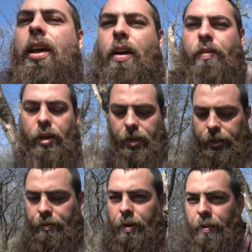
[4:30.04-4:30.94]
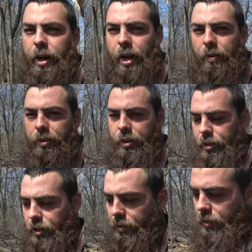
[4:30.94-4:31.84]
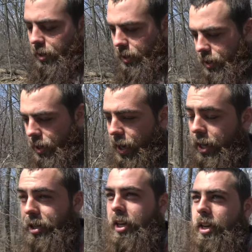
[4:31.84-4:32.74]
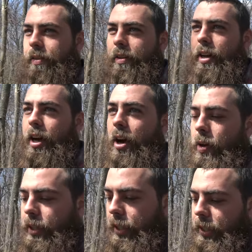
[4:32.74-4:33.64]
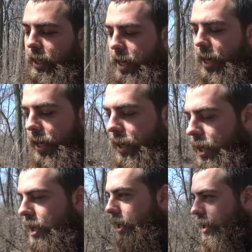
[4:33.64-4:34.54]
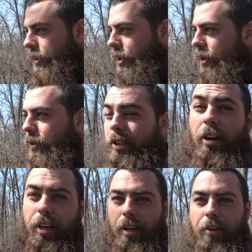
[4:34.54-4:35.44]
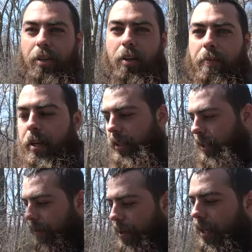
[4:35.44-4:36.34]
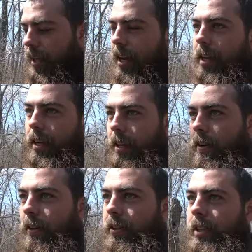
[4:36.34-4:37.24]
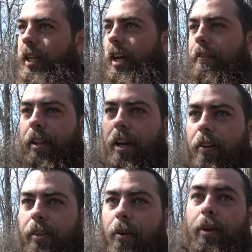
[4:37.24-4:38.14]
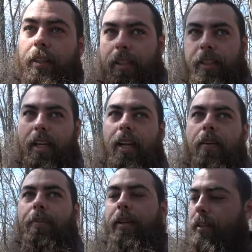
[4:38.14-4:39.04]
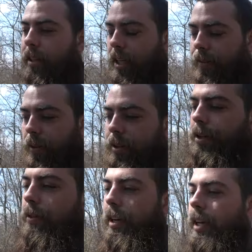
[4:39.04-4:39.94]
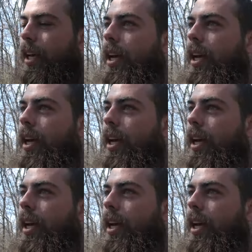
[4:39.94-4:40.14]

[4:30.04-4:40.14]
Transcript: Everything I set my mind out to do, I achieve, and I always succeed at it. So starting YouTube is something that, you know, just like everything else, I want to succeed. I want to be successful in doing.